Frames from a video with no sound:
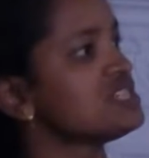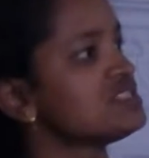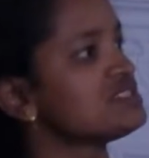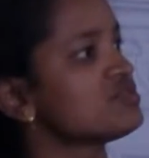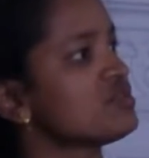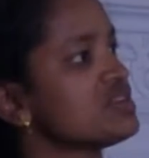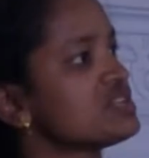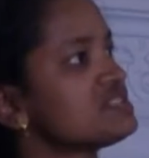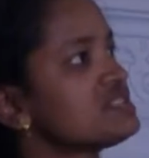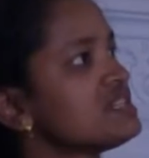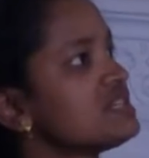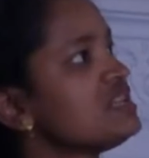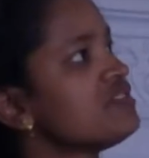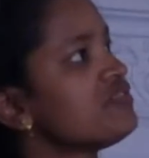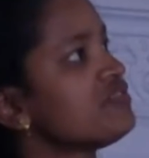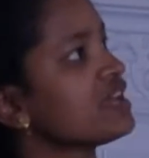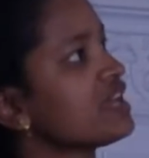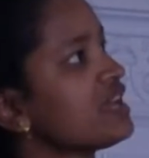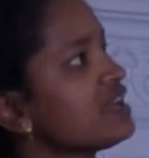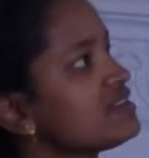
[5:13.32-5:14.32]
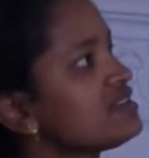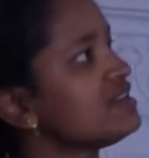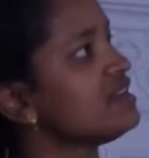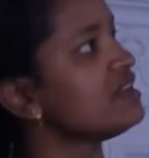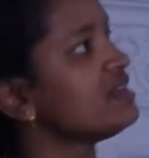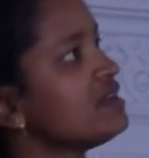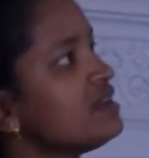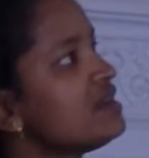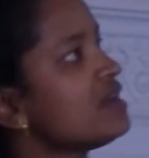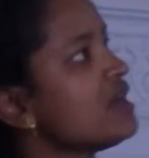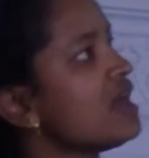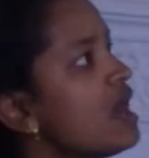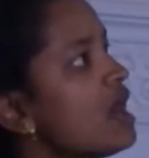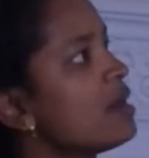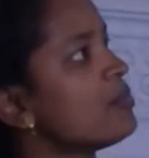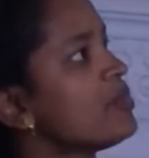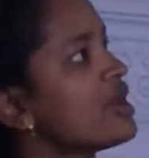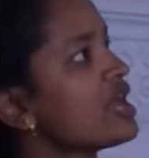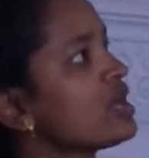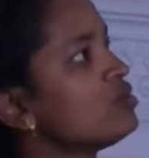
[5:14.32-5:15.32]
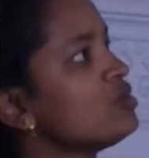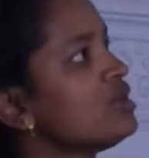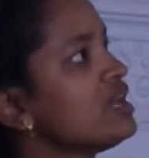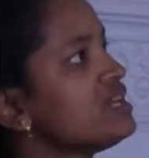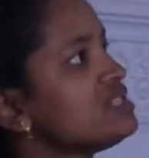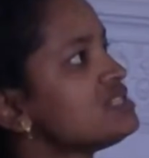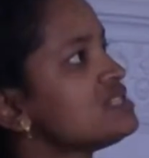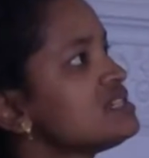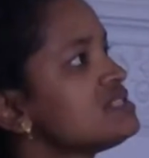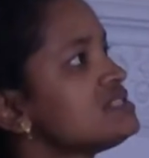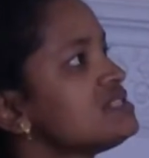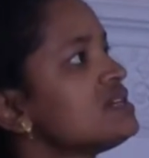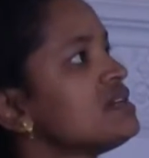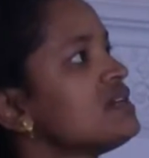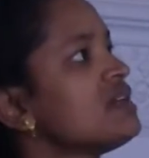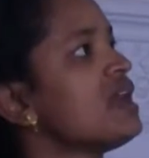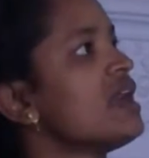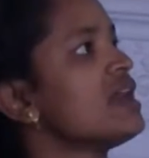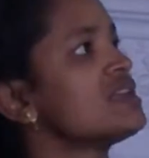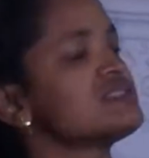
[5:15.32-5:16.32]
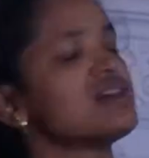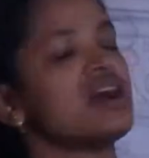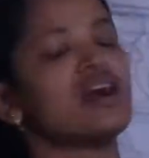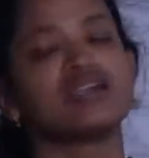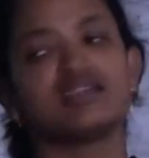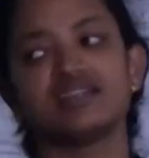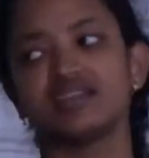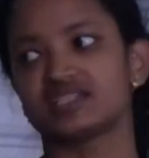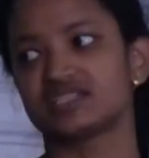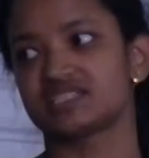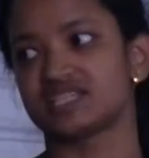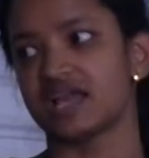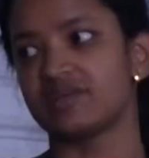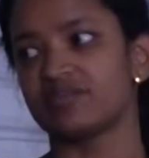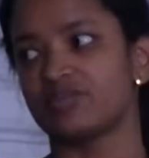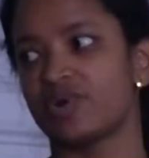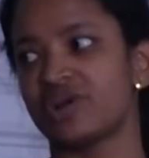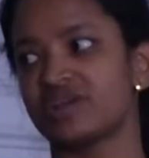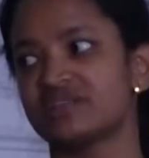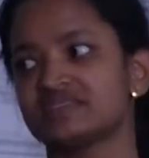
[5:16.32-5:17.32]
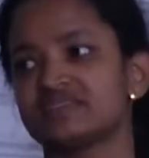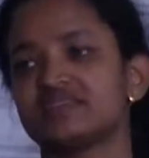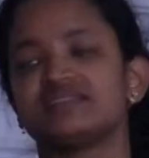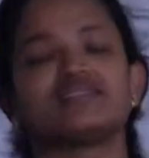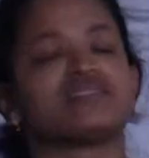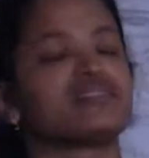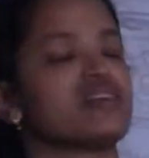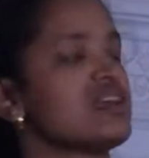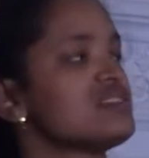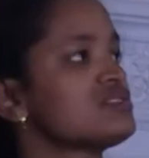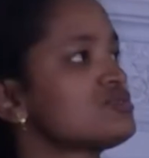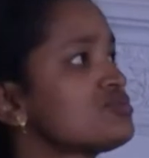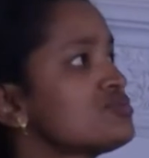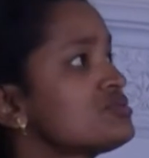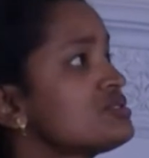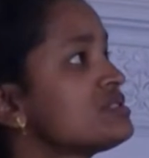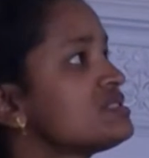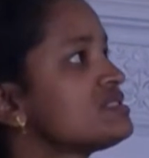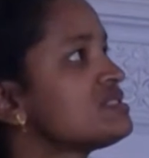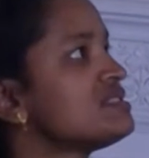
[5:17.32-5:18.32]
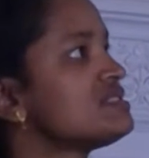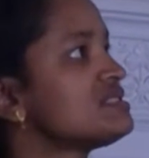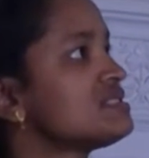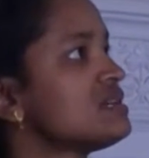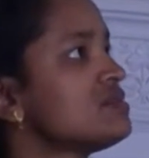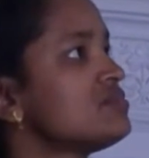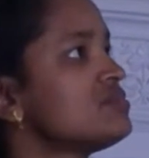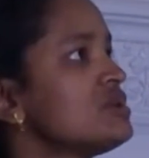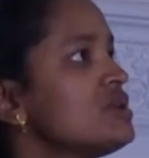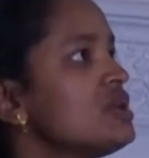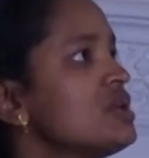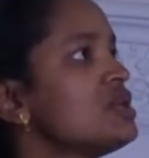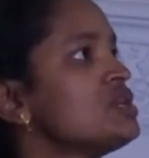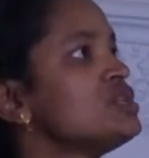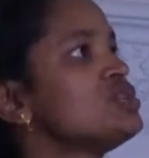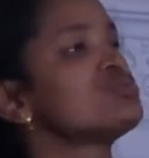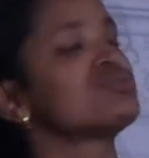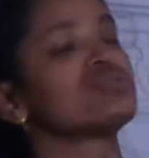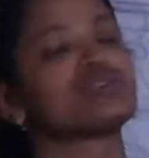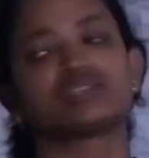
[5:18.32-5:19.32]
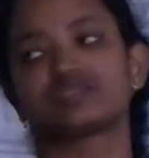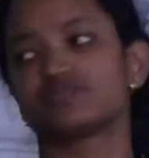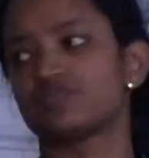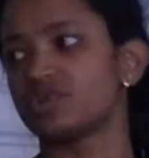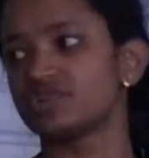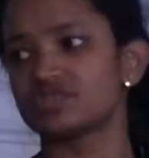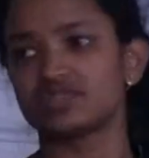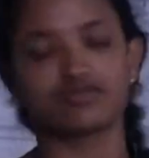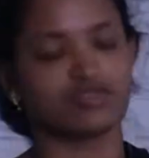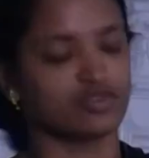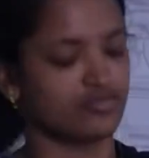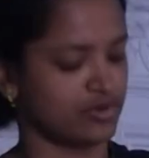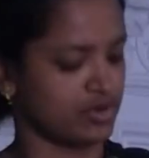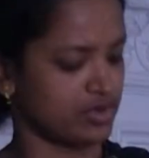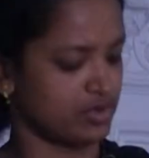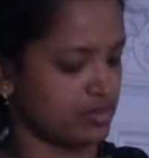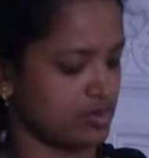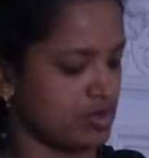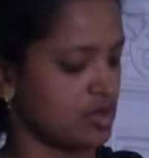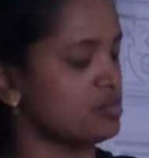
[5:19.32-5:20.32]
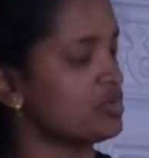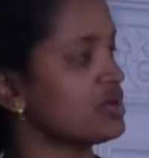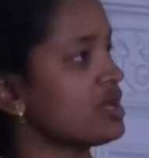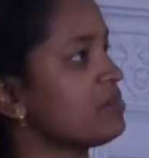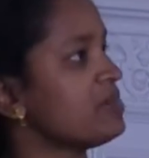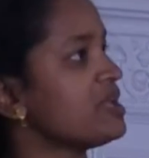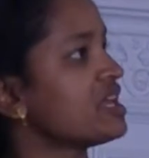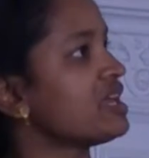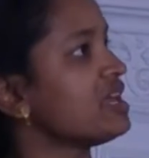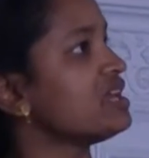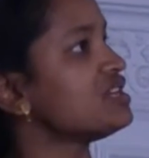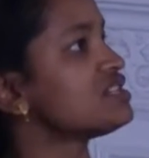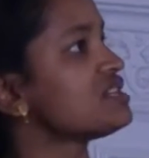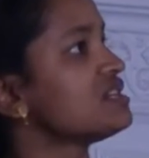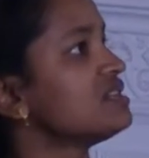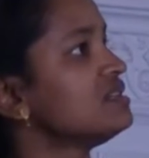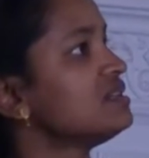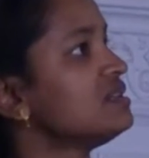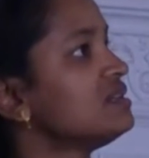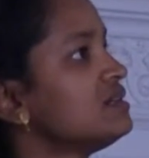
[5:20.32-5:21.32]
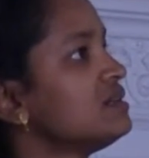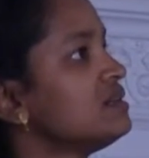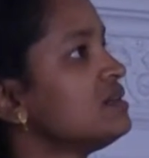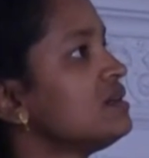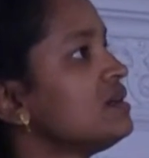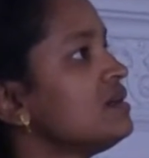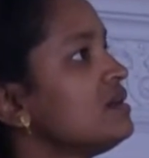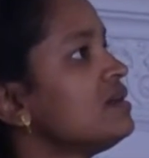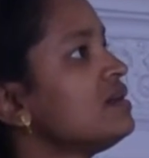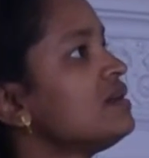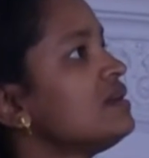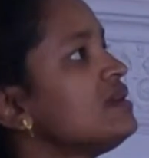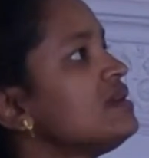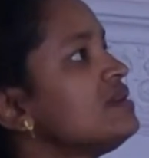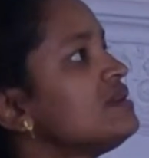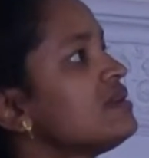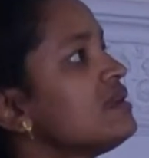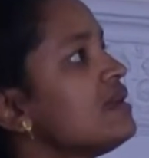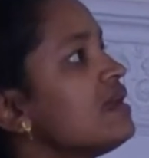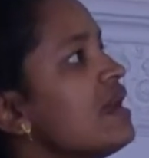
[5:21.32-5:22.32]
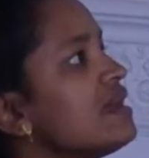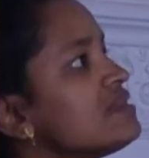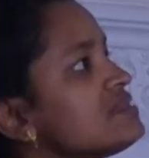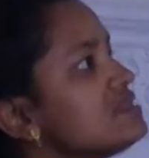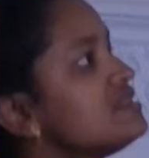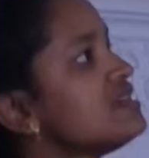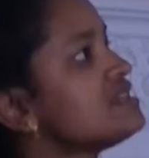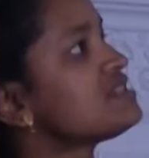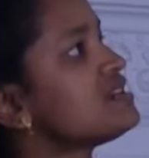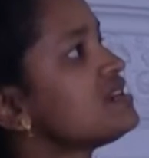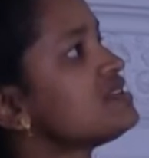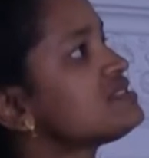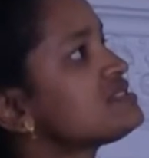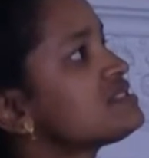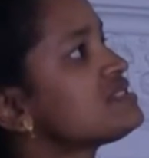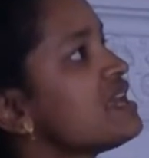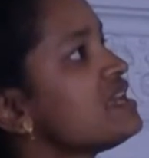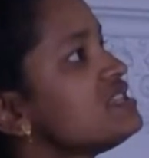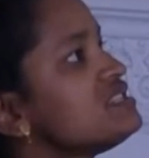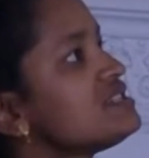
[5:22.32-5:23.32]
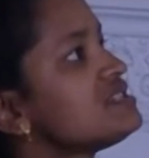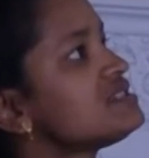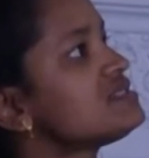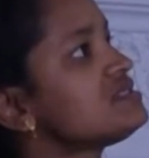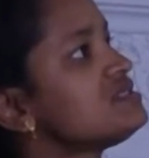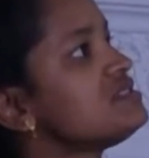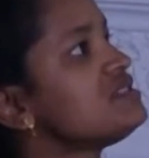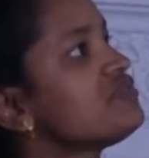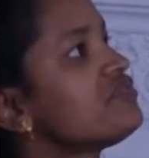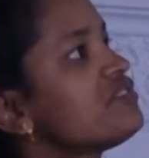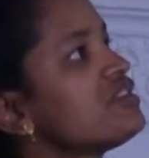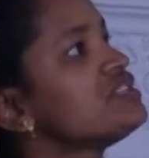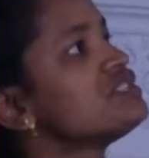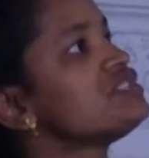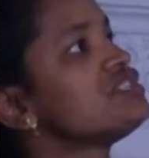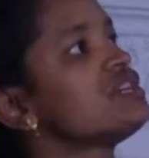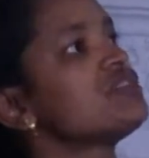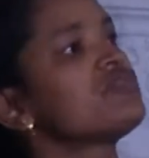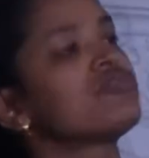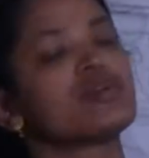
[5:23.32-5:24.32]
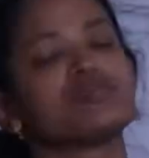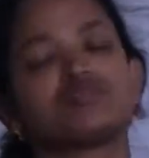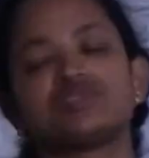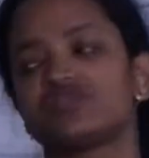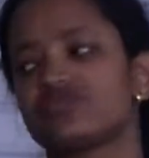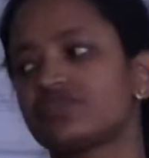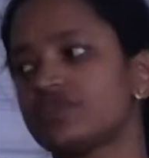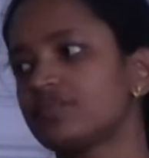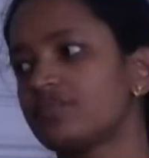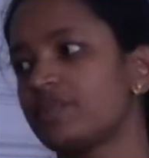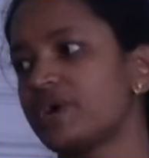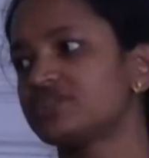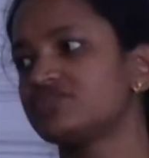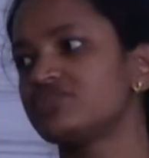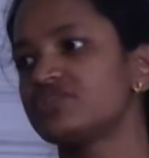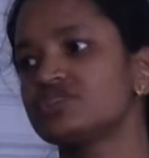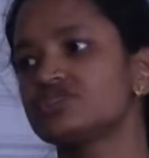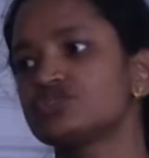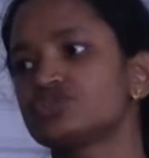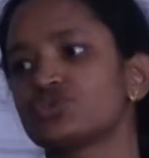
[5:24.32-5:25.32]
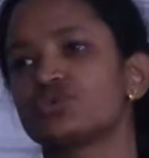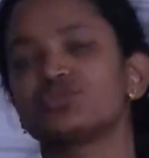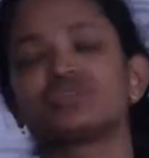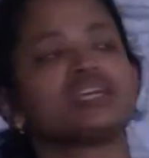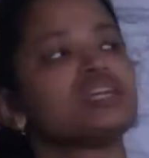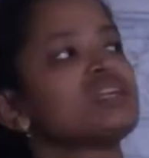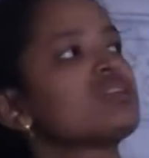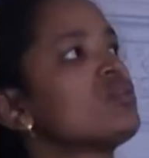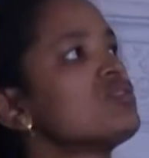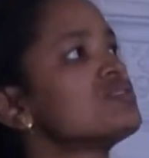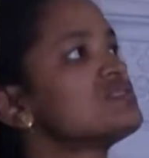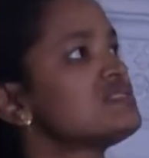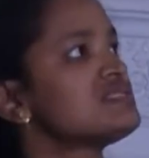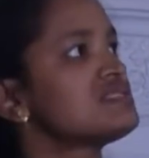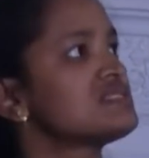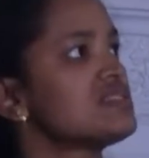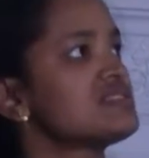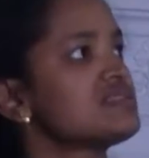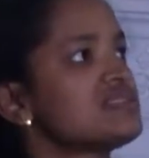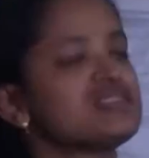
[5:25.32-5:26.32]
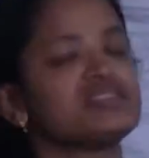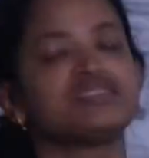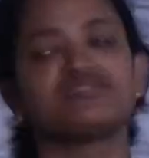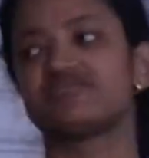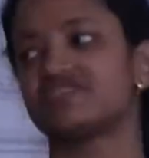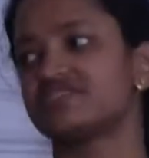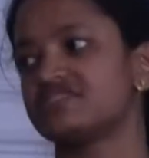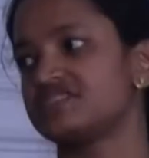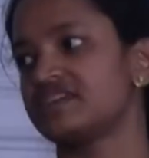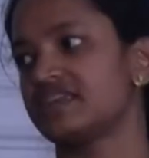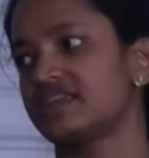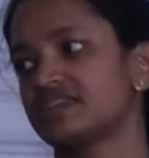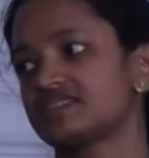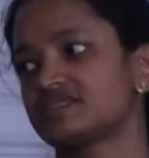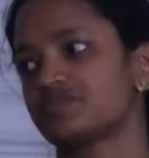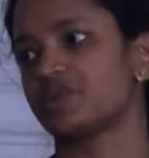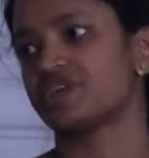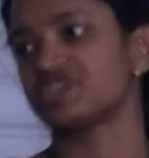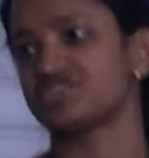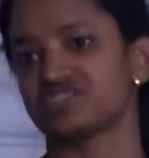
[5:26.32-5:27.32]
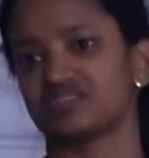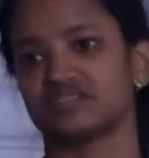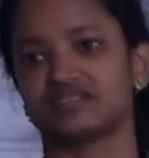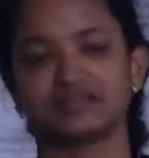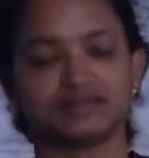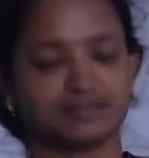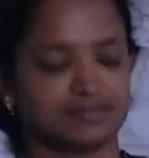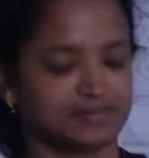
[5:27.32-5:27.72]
genes were significantly upregulated at earlier time points in the rice root system due to responsible for hormone application. At later stages, different genes from different pathways showed inconsistently differential expression.